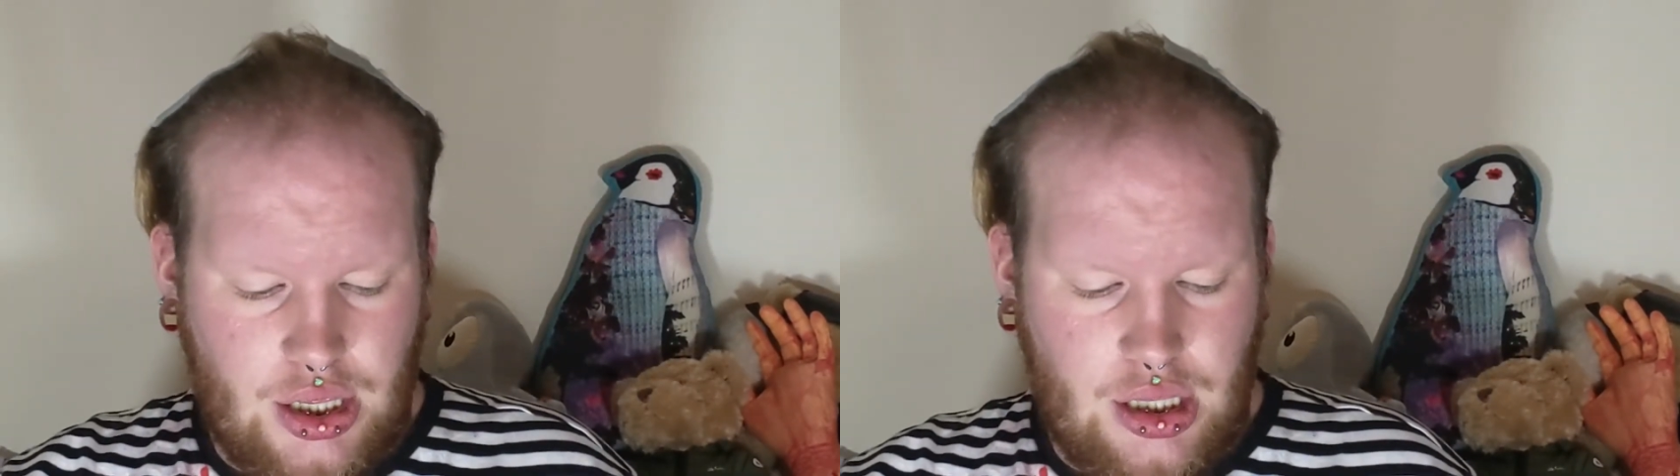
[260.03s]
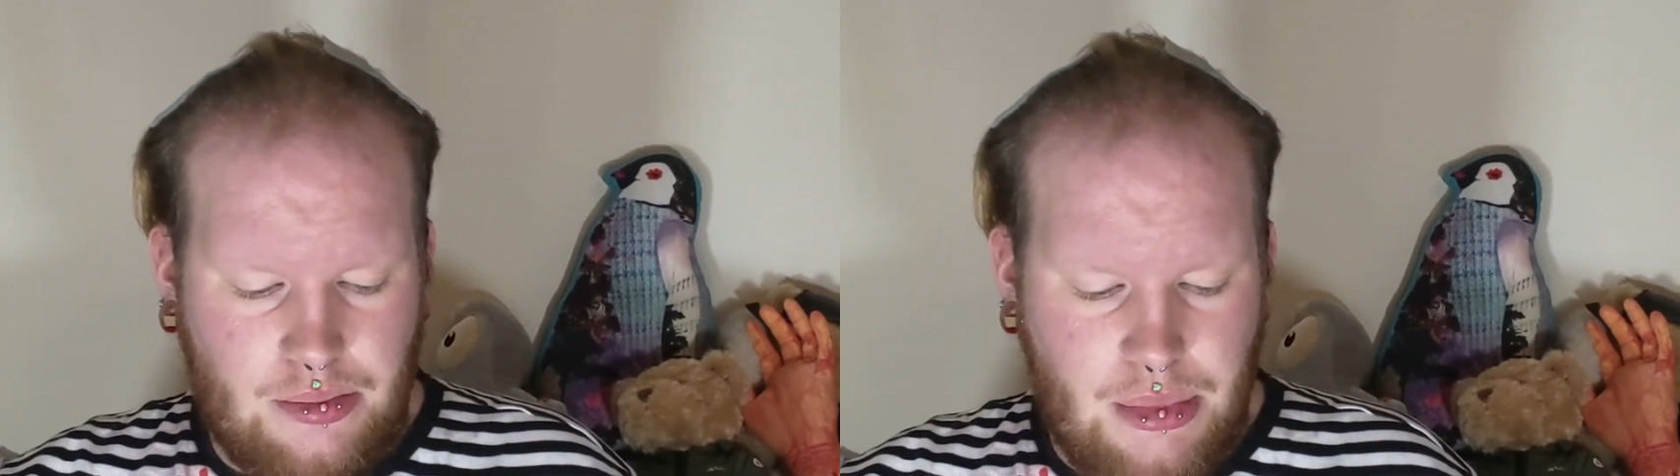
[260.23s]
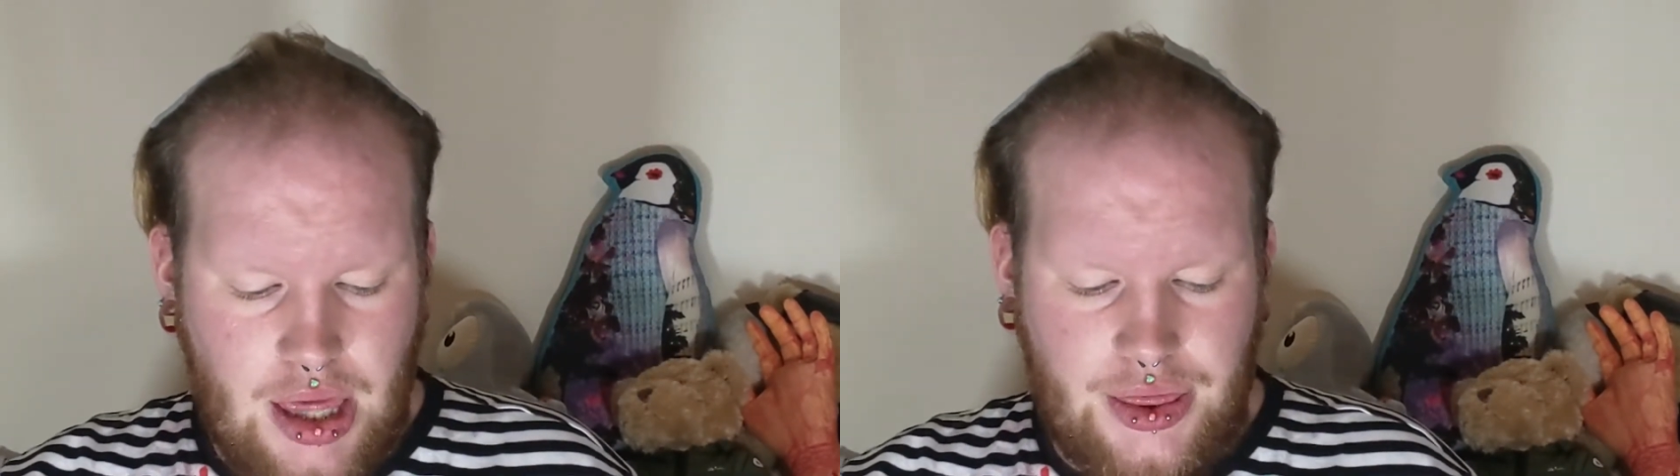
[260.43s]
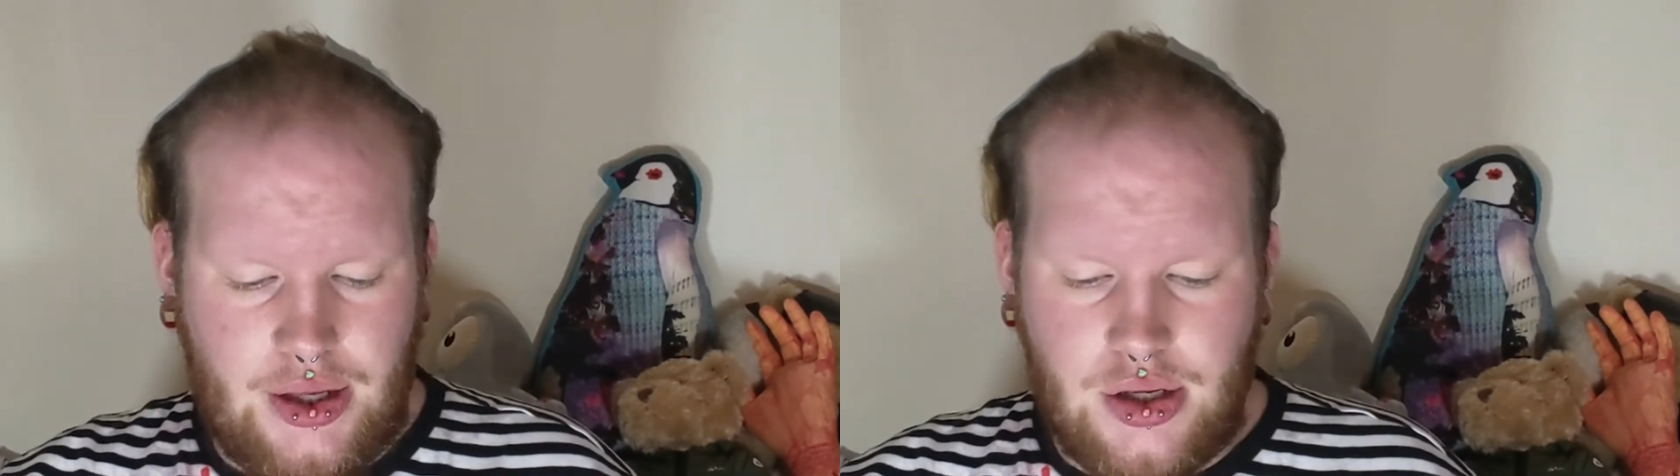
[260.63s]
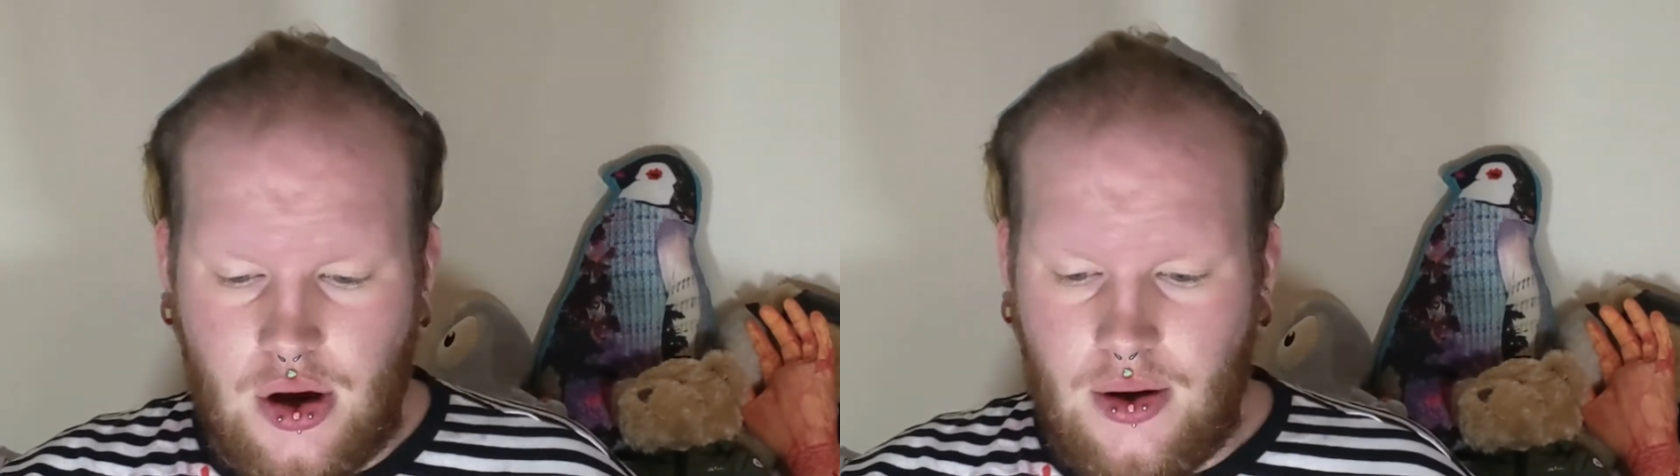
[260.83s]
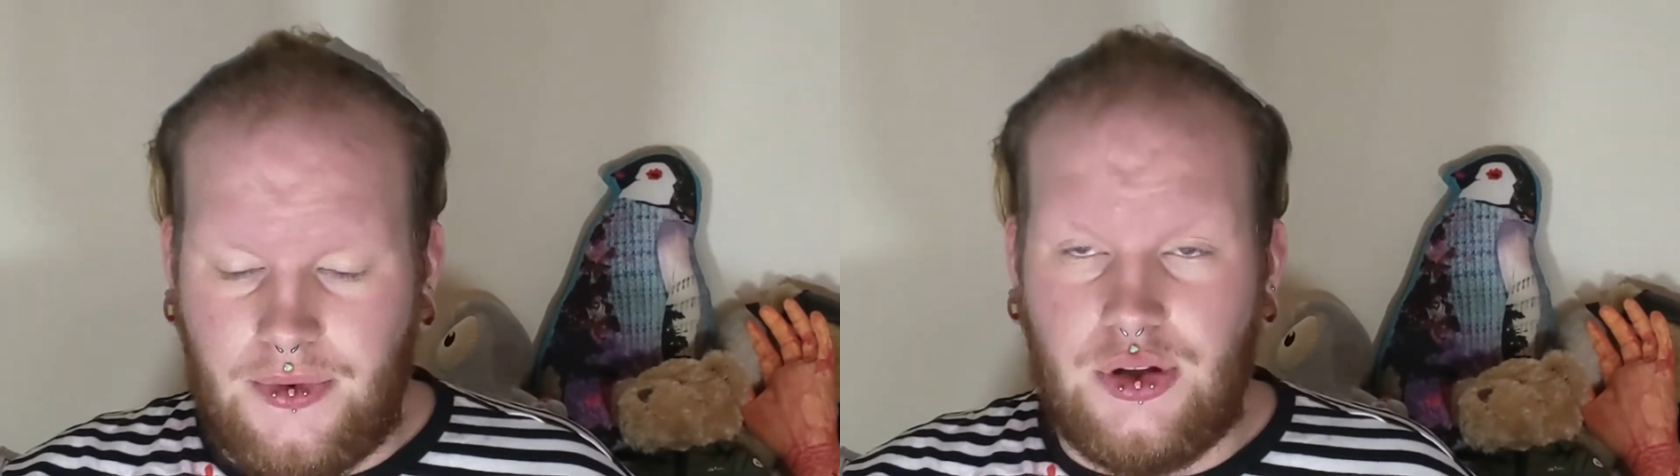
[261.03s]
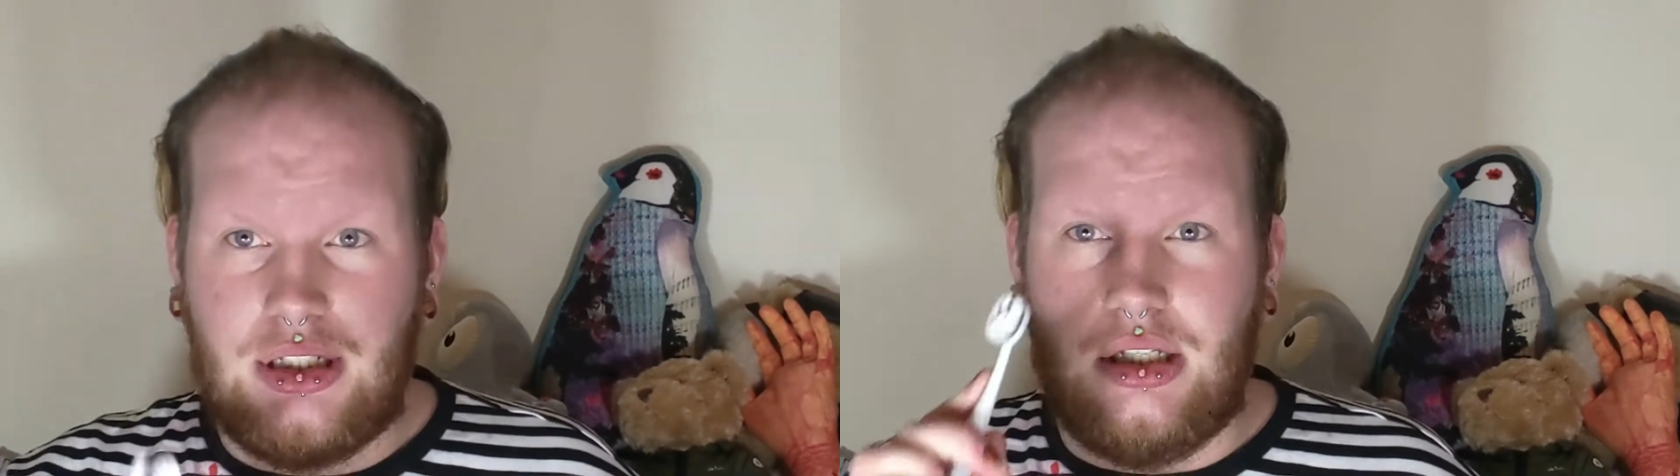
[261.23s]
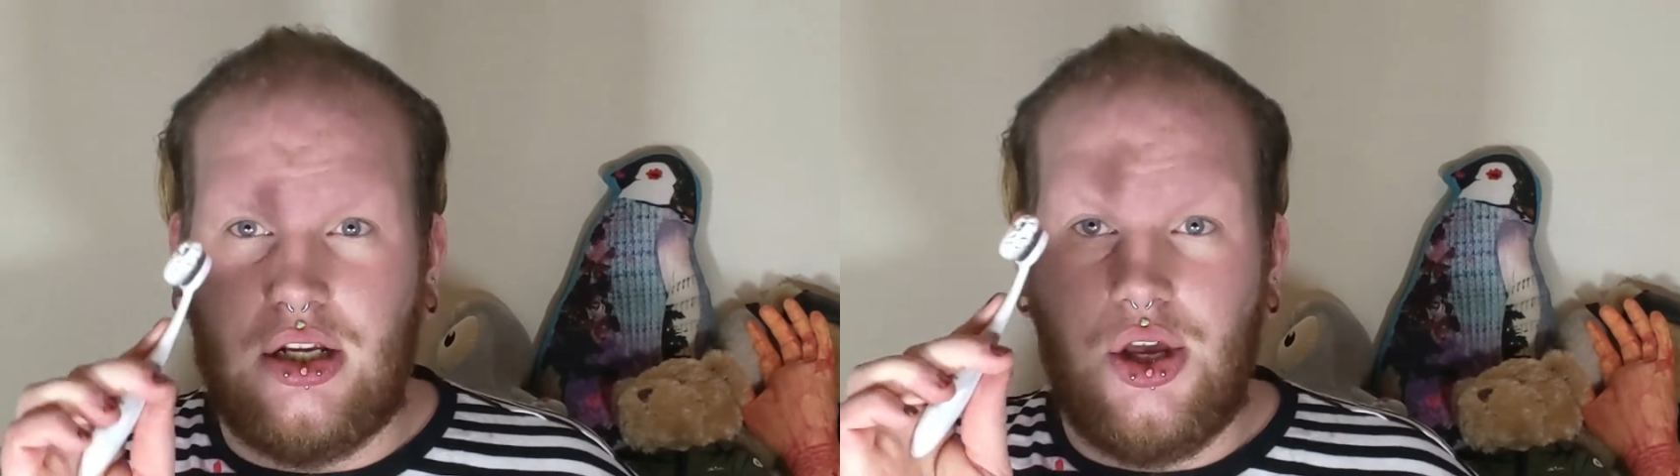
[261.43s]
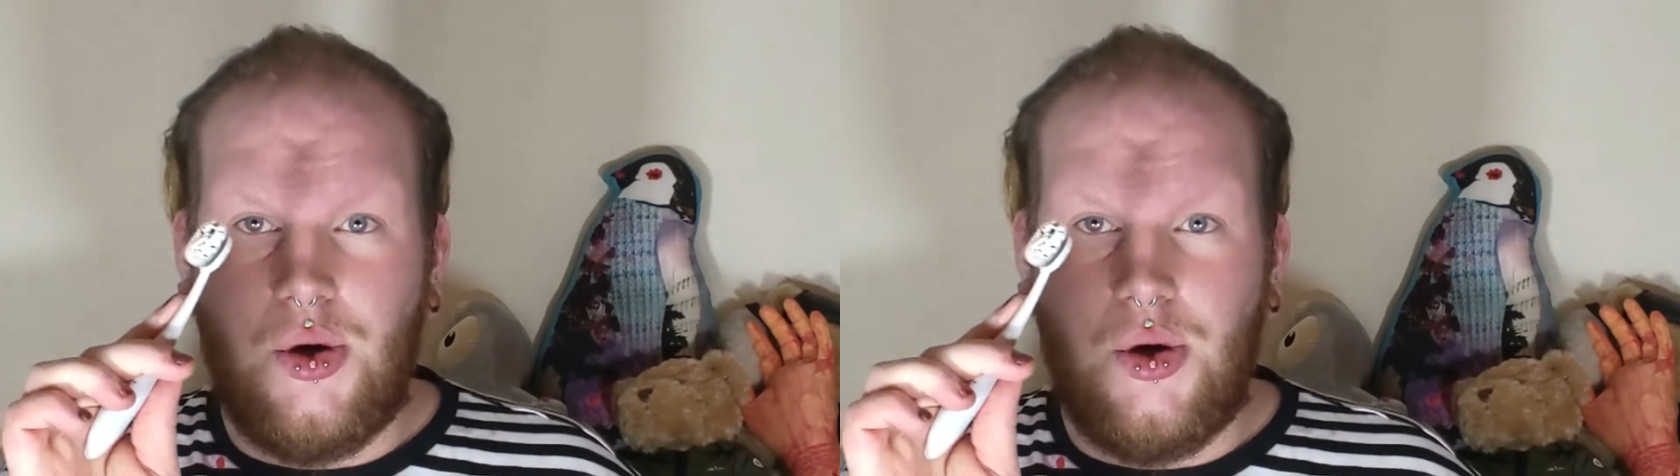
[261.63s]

the method of using